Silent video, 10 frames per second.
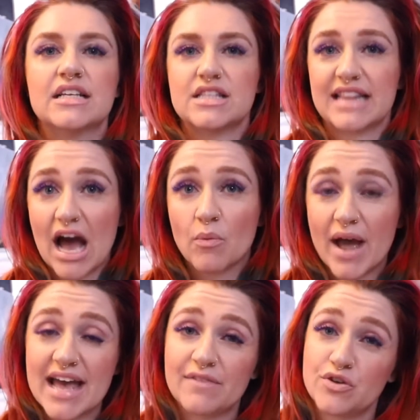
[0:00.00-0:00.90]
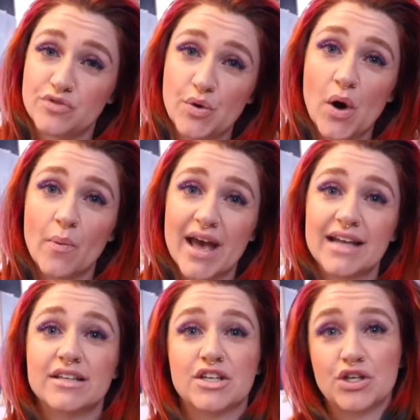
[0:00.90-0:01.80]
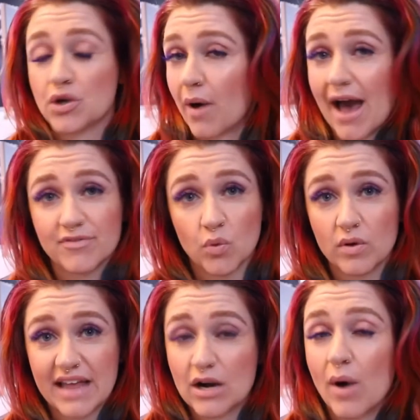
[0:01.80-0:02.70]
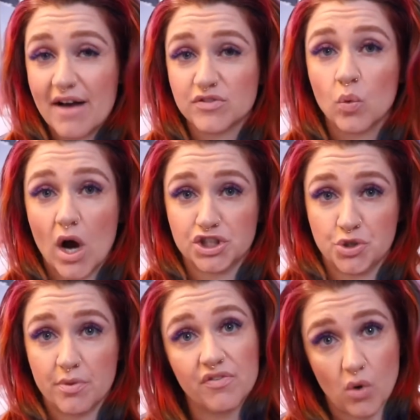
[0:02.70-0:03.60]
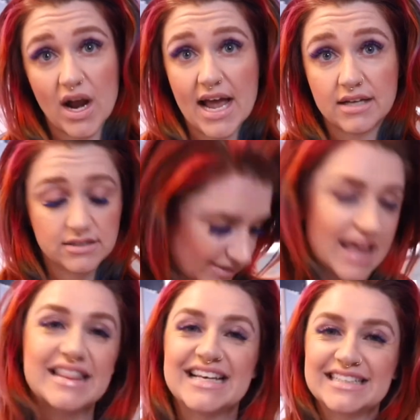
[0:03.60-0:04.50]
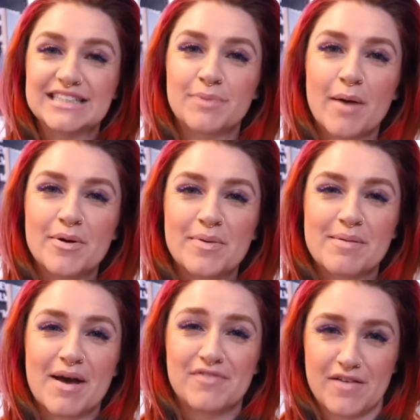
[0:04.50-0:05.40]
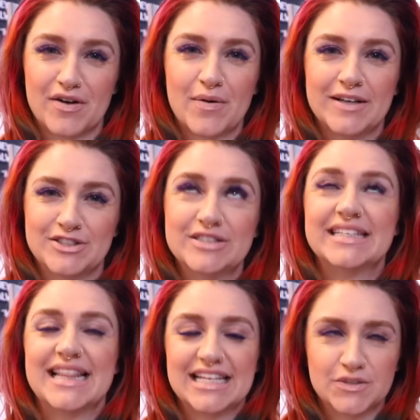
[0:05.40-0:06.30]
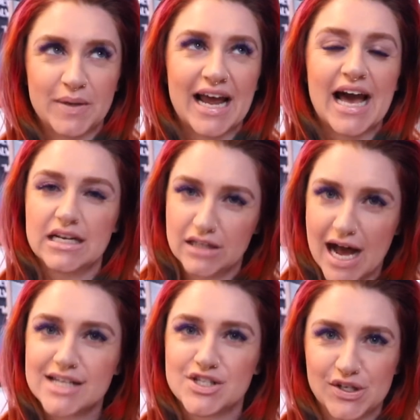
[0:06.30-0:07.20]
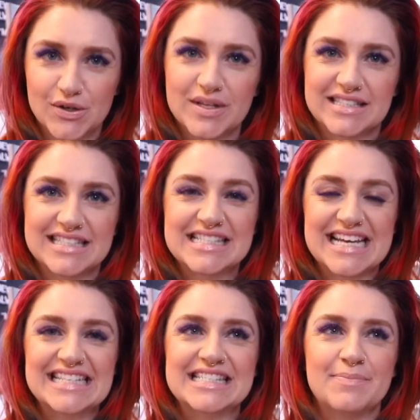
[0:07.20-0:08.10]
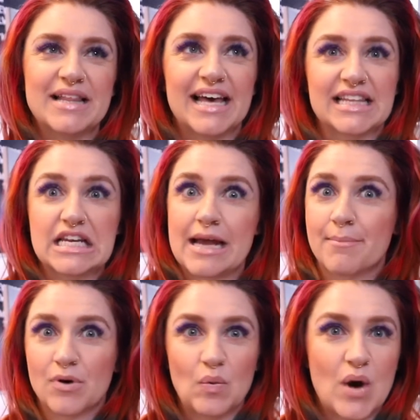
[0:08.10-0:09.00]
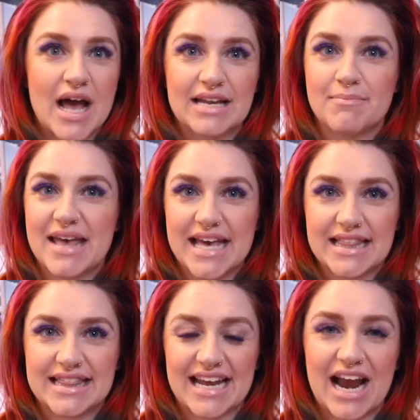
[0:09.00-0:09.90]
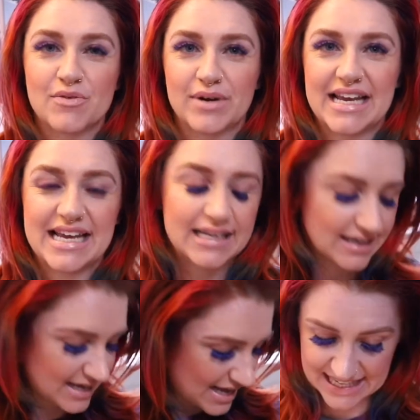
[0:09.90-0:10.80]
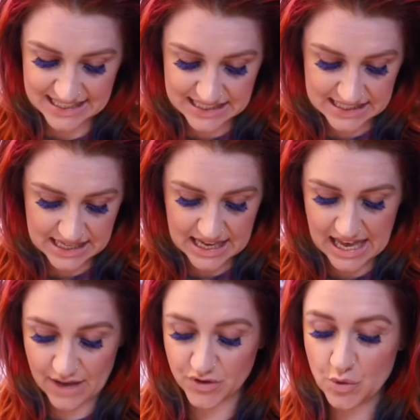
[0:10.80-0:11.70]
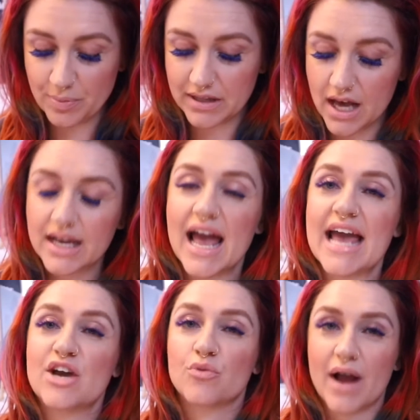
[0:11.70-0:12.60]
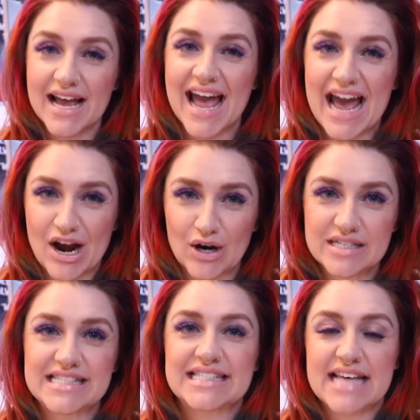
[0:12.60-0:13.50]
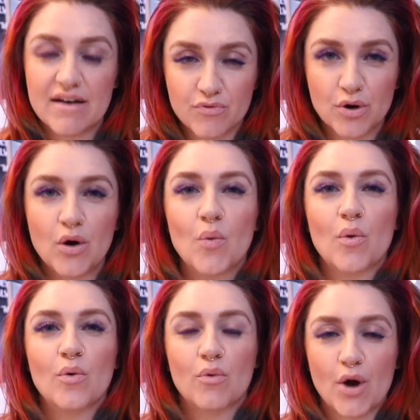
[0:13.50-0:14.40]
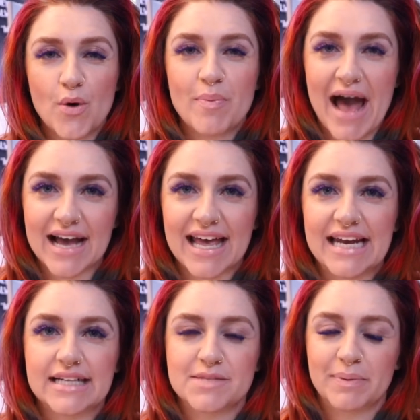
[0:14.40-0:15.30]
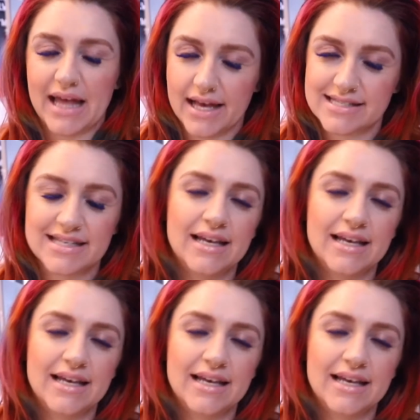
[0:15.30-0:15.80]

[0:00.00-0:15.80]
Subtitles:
That way, if you do go in, they don't have to wash you beforehand. This is probably one of my favorite questions, and this one I got a lot too. Tends to be like the number 1 myth that I read is, if you pluck a gray hair, several will grow back in its place.